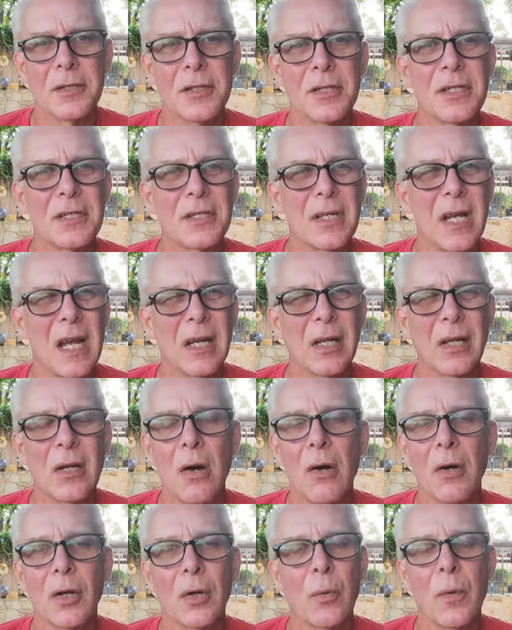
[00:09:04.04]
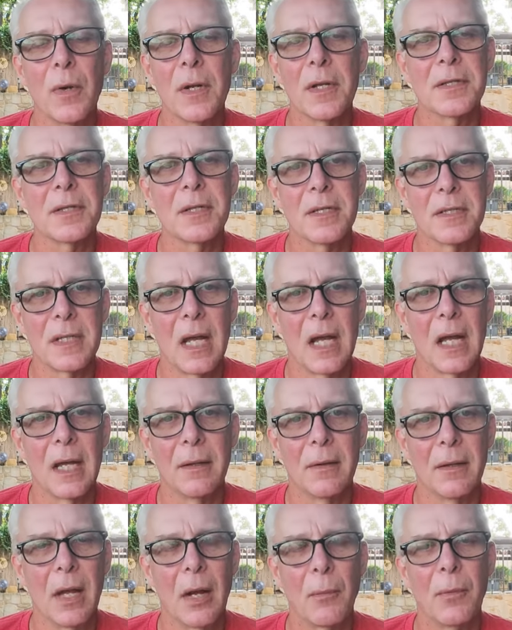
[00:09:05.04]
just decided to call it quits because I,
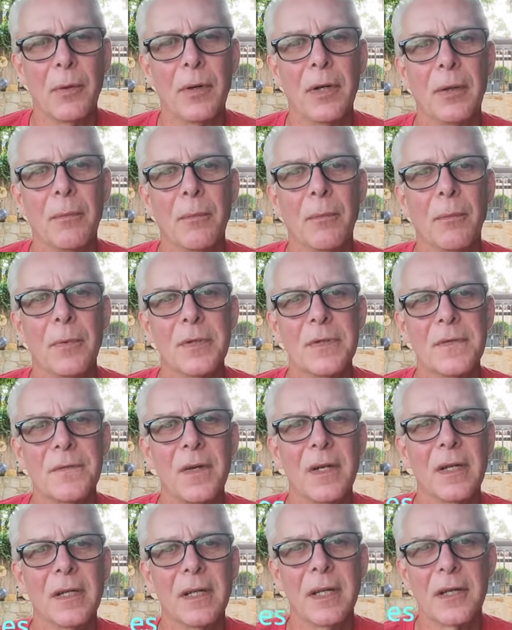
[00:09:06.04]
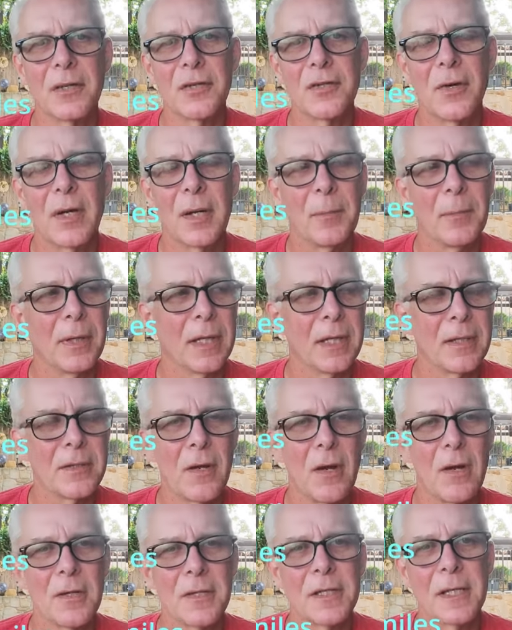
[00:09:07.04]
I, really was feeling extremely
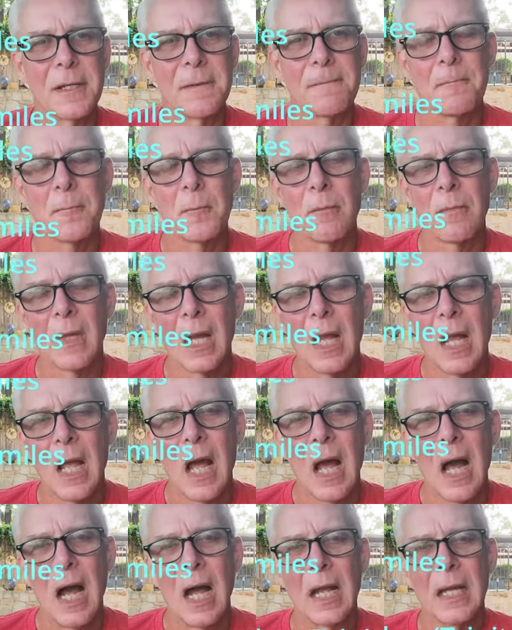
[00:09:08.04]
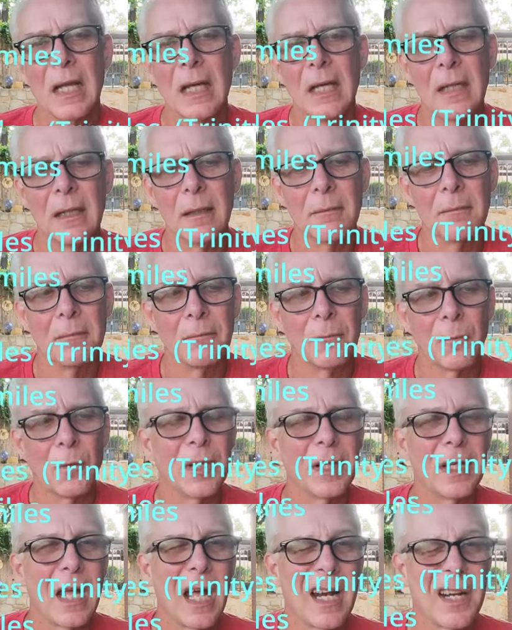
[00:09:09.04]
exhausted. I uh,
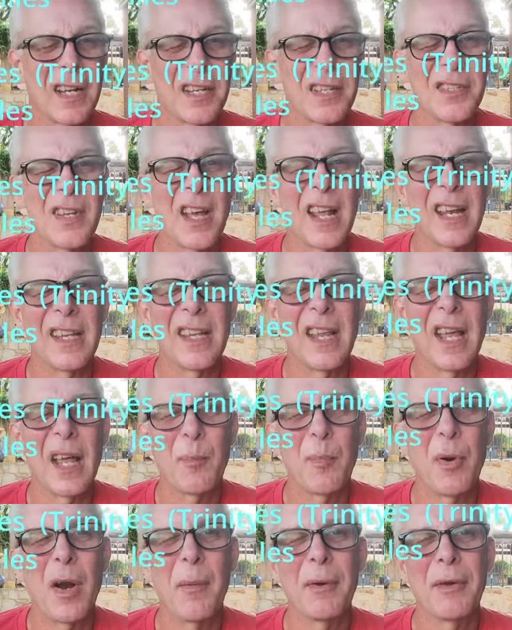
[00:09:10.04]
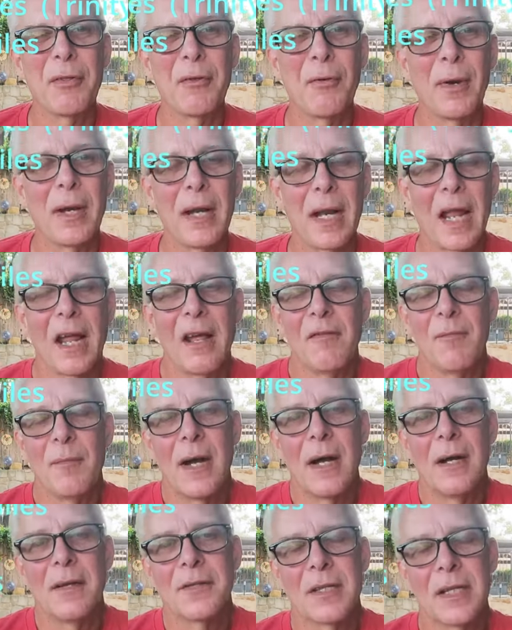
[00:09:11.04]
really kind of decided that probably three and a half
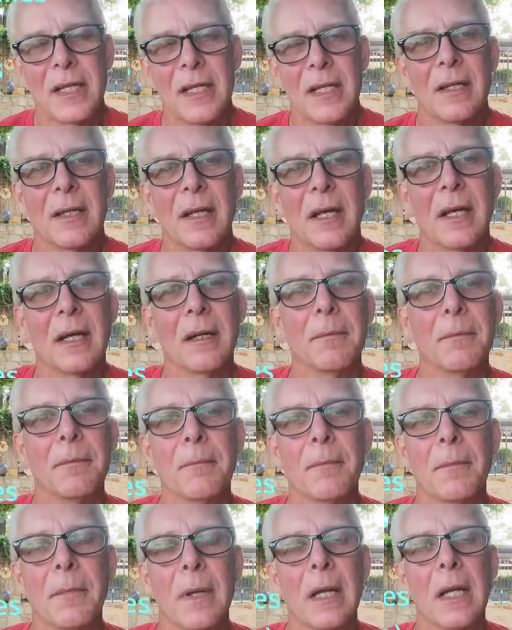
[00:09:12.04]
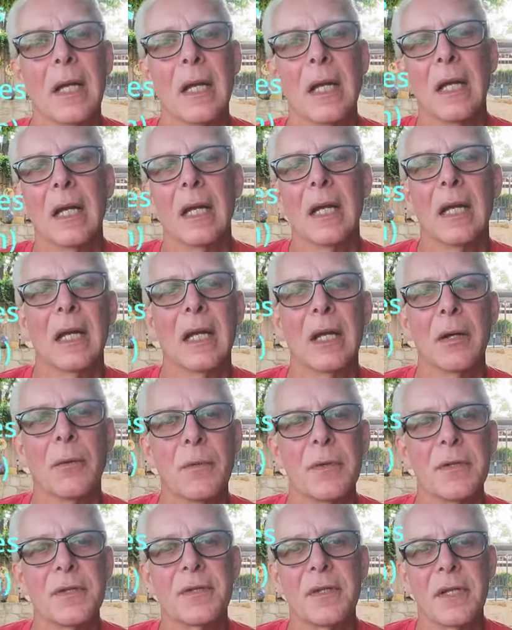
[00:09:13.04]
miles in. Uh, it
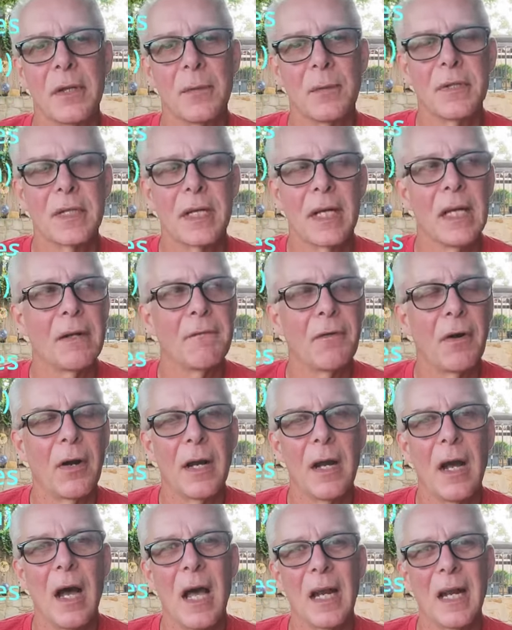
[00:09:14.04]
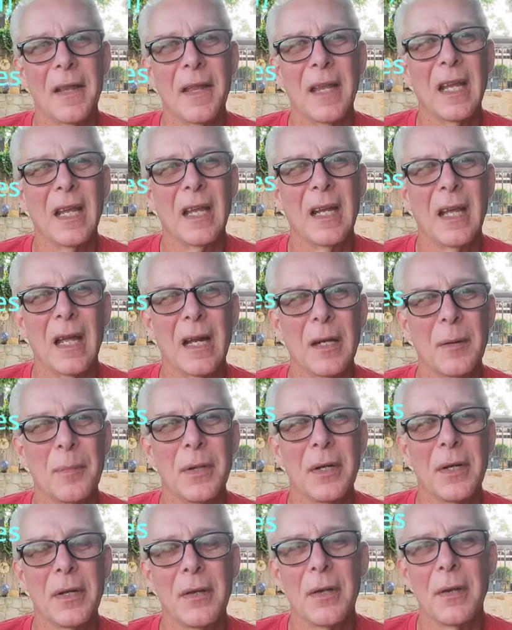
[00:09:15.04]
was it was again very hot. I think it got up
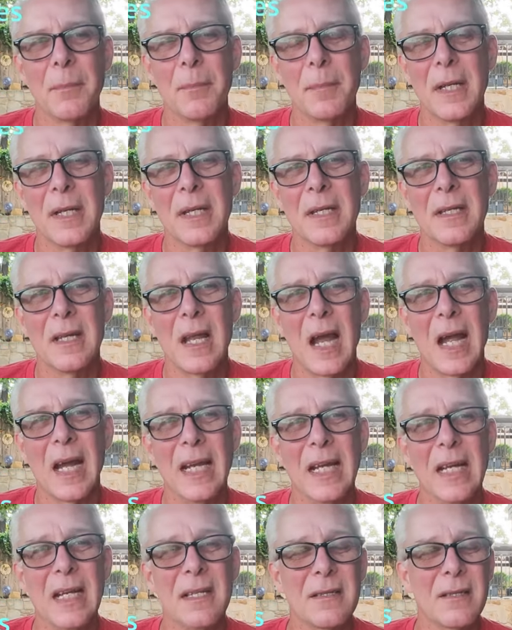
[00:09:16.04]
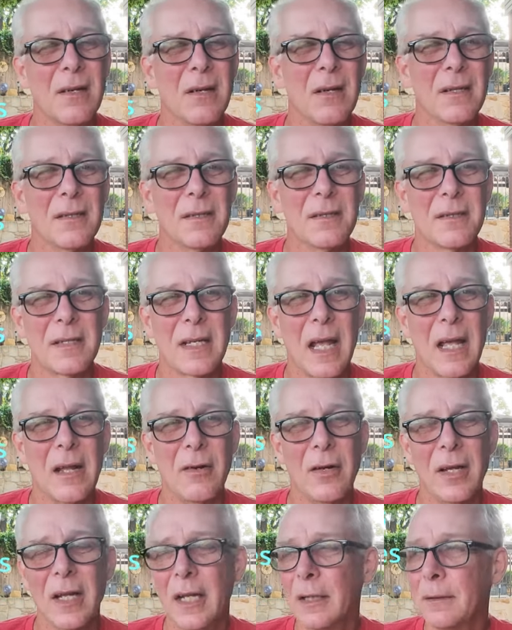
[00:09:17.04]
into the mid 90s on
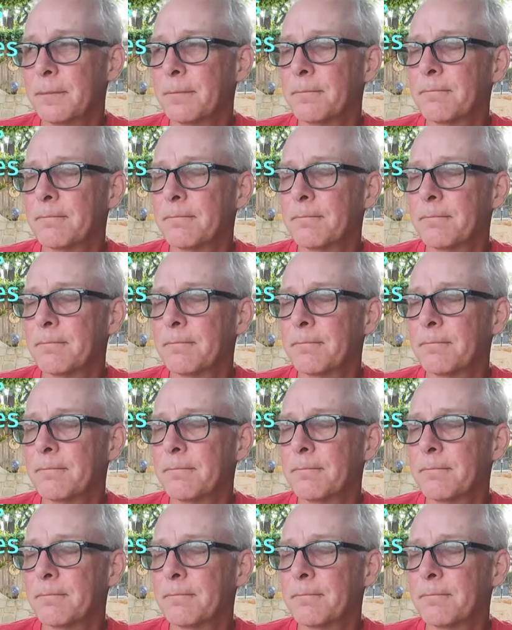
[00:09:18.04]
Saturday.